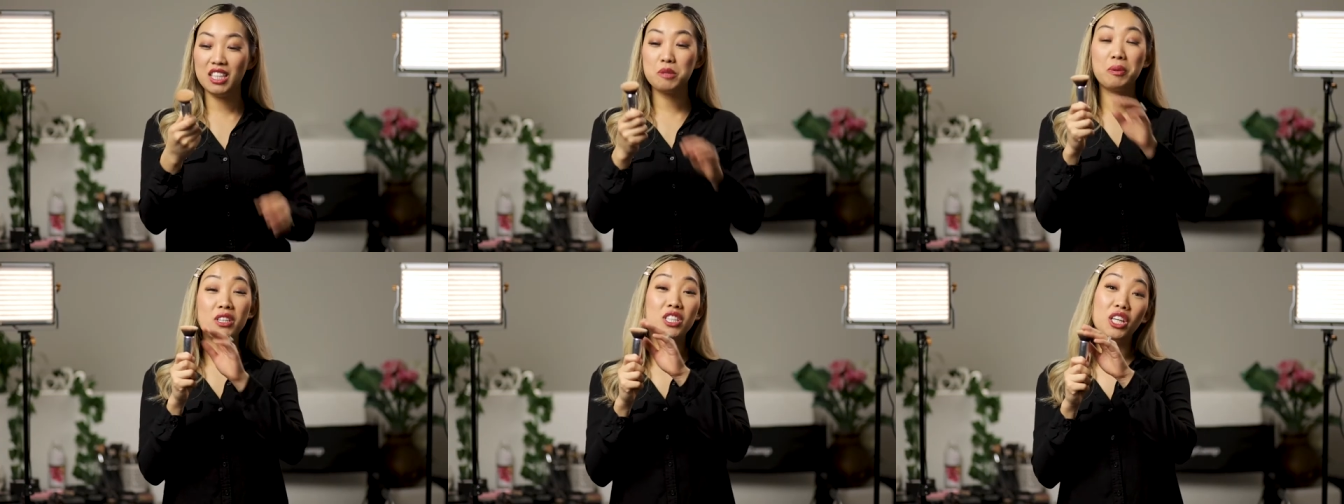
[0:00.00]
This
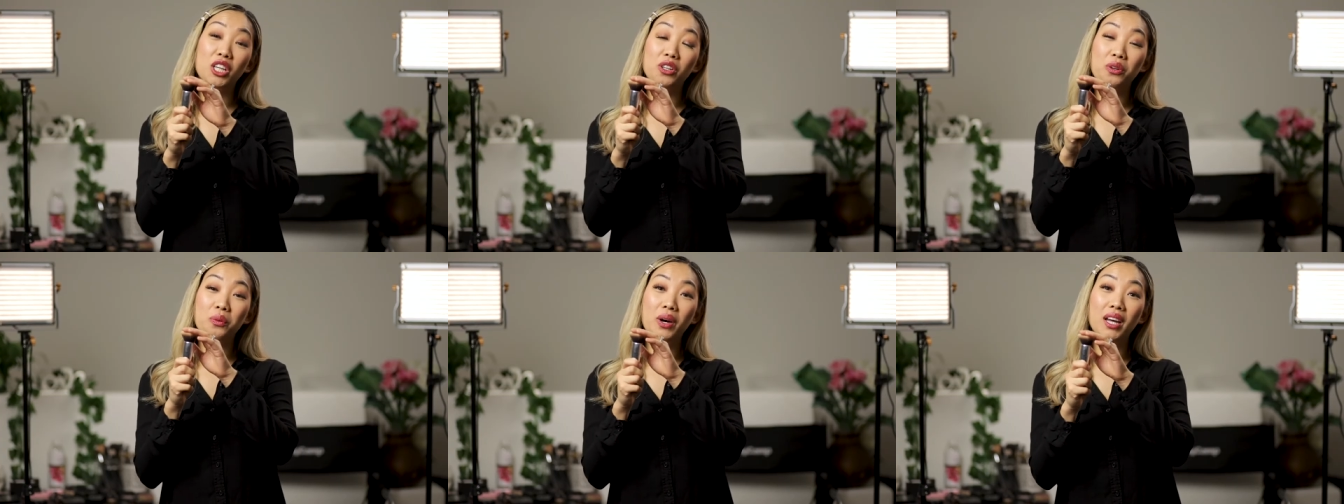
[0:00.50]

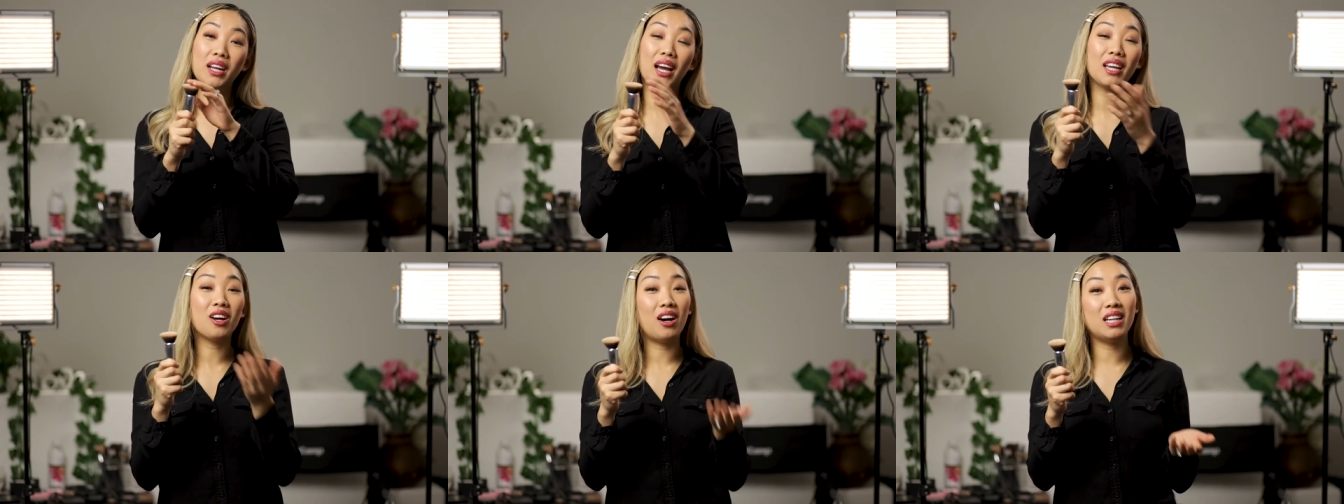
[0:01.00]
particular one
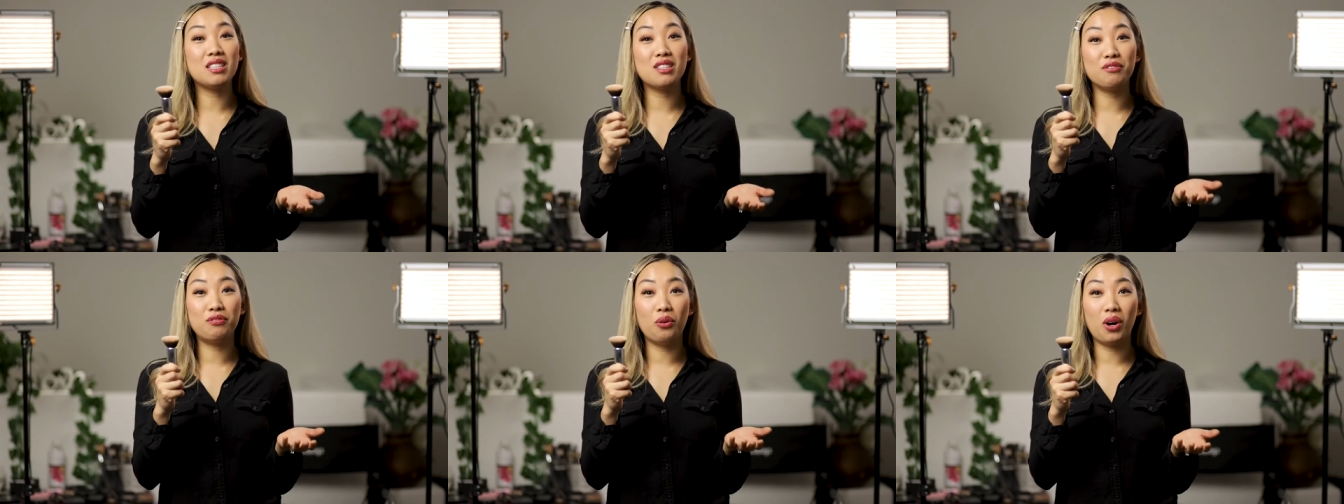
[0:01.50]
I got at
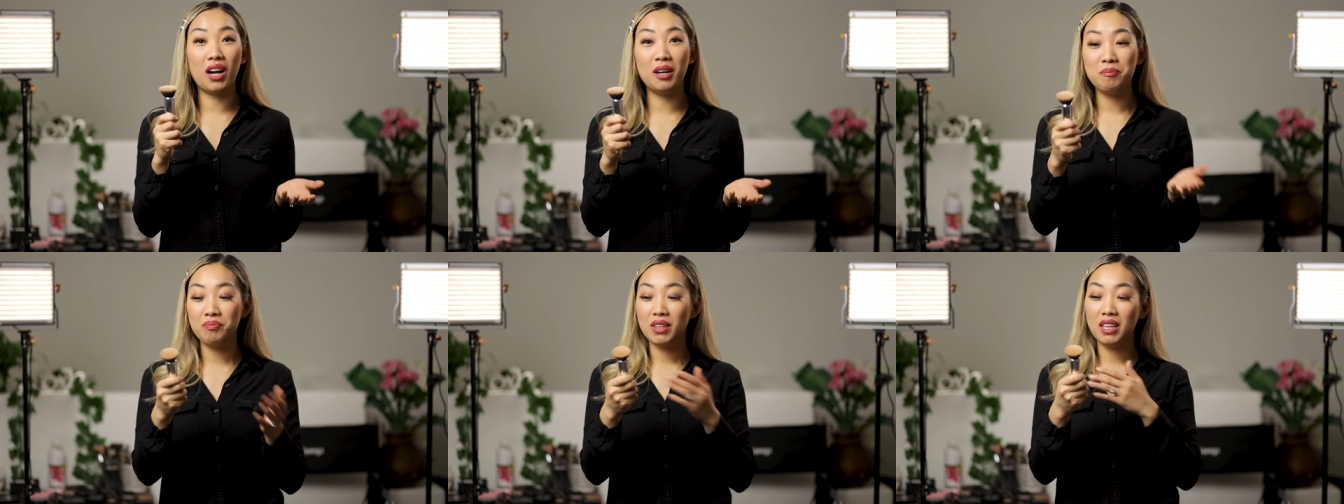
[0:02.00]

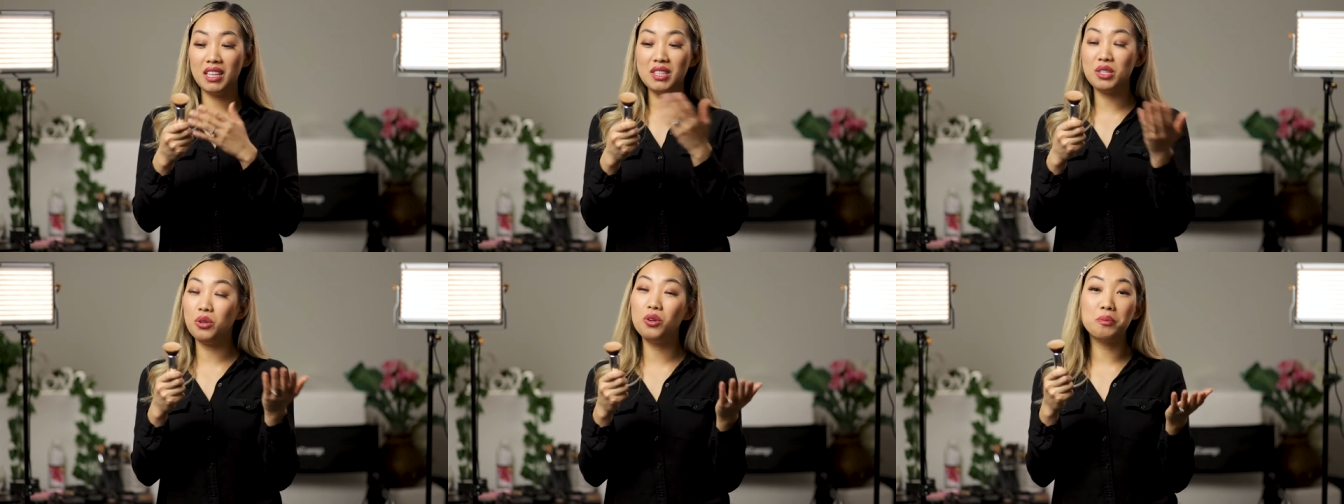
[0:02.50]
Sephora.
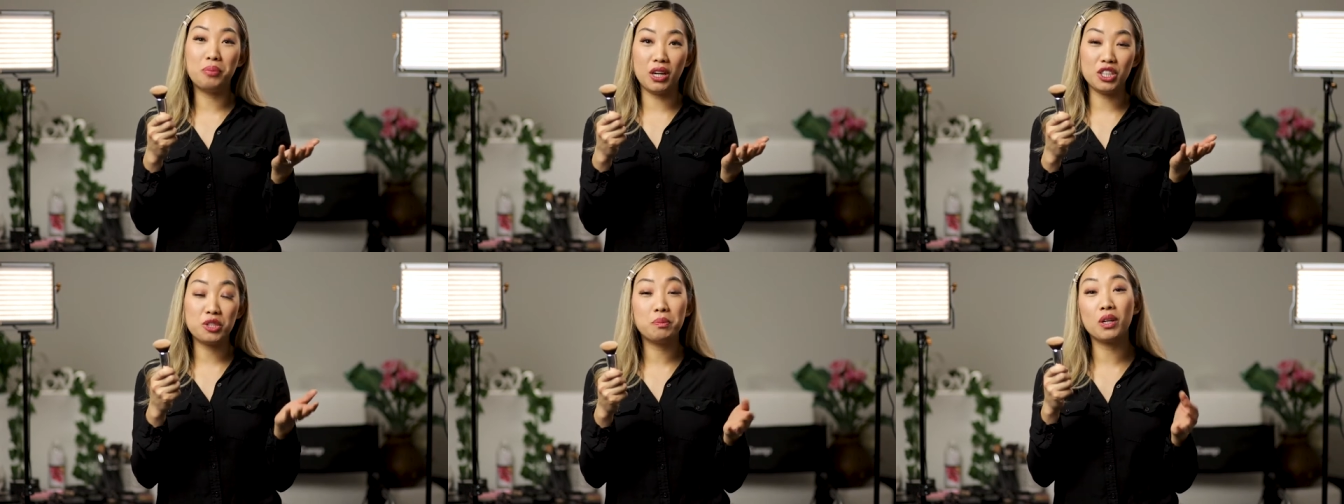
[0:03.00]
It's an old brush,